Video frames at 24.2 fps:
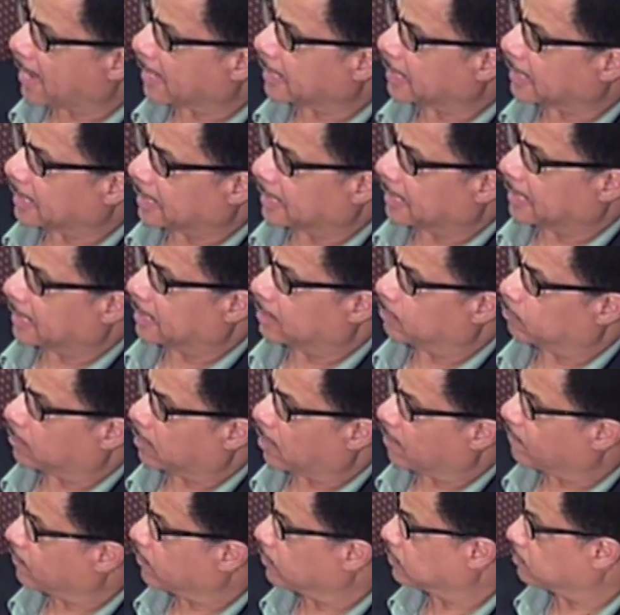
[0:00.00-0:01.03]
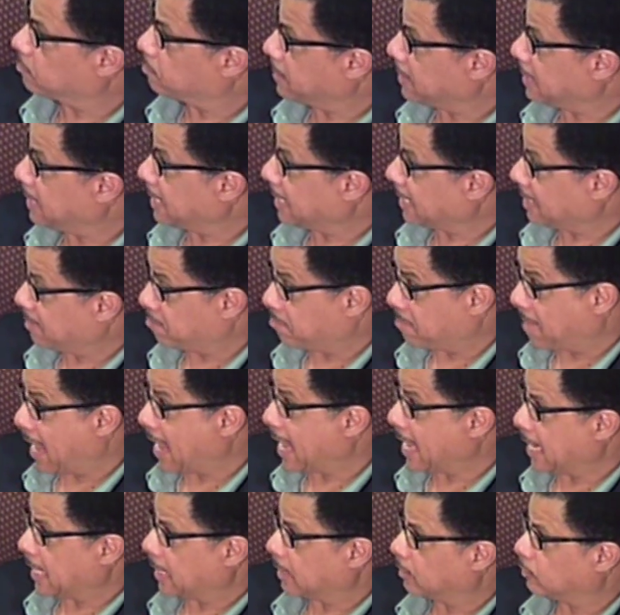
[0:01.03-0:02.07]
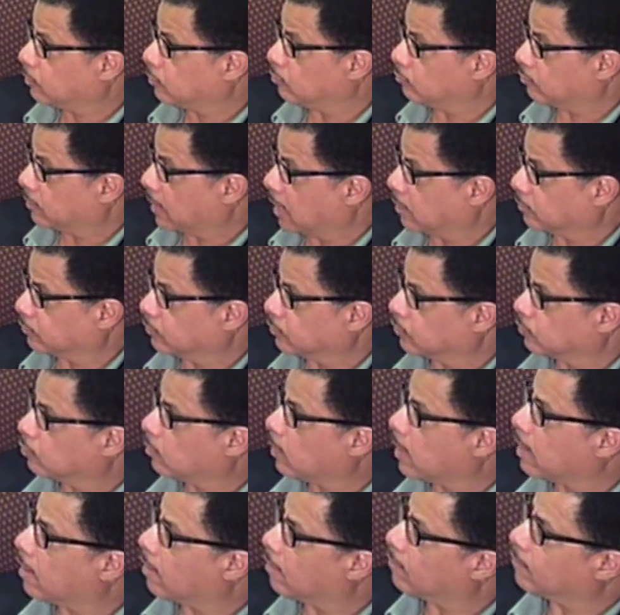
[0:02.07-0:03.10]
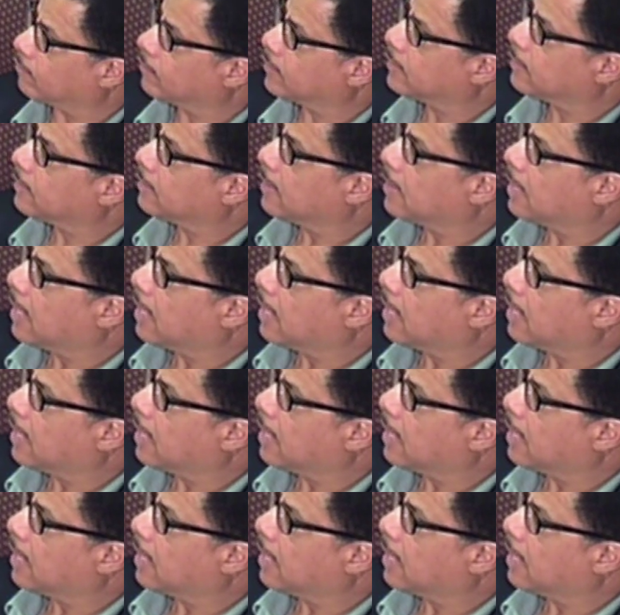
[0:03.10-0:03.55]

back in, with our first meeting in May 2012.